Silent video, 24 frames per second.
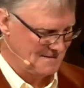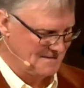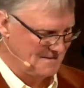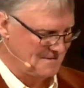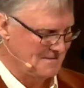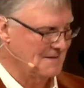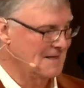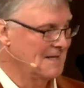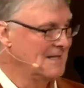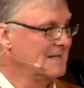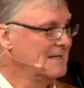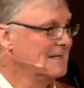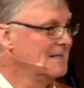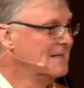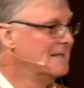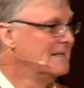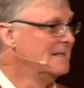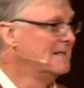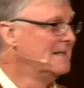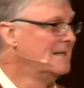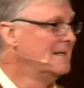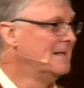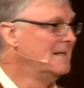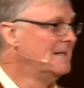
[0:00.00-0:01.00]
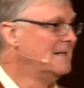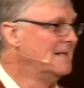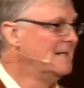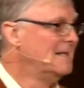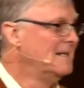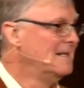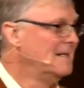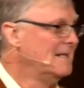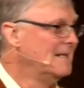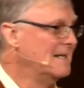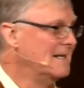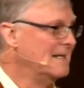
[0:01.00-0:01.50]
Right?
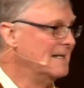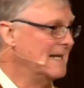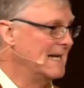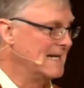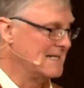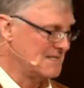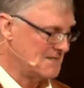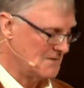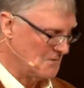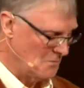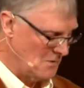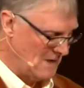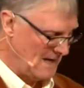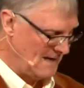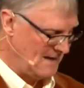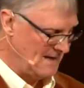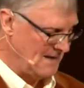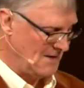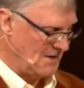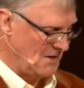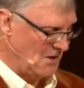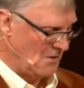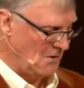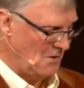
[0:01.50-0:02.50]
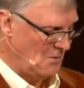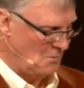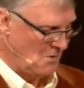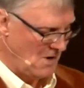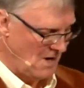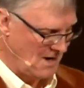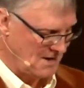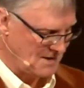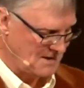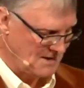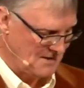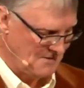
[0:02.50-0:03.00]
And that's the way that Noah
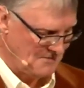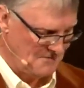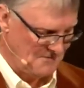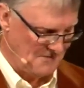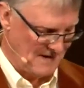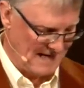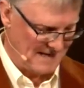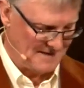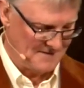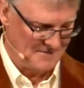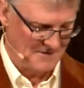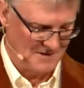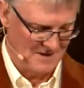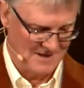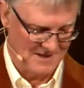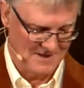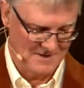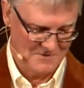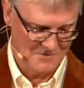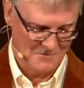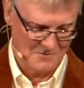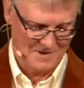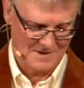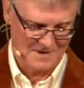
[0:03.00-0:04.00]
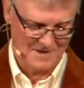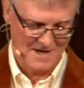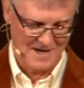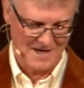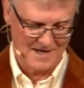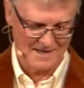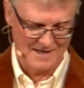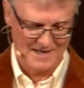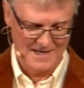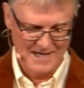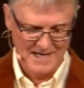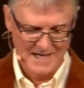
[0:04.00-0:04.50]
walked faithfully with God.